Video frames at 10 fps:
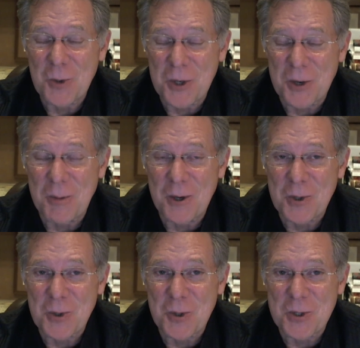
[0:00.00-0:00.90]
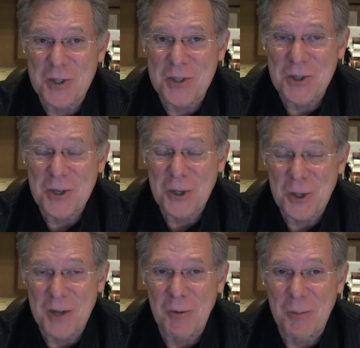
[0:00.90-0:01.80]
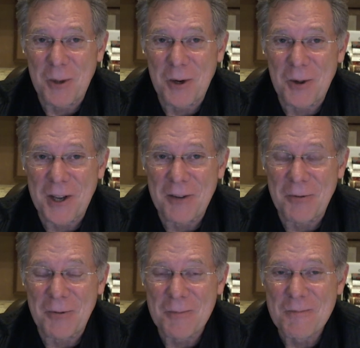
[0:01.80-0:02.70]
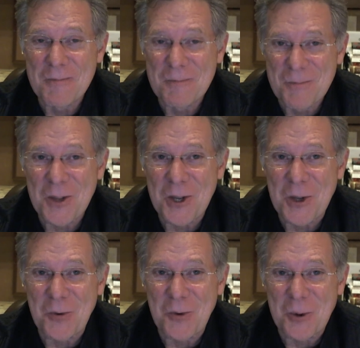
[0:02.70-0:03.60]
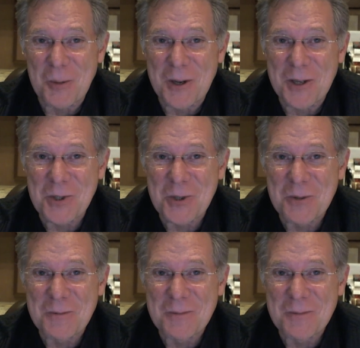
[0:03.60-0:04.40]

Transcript: When you have better choices, you'll have a better life. Thank you very much.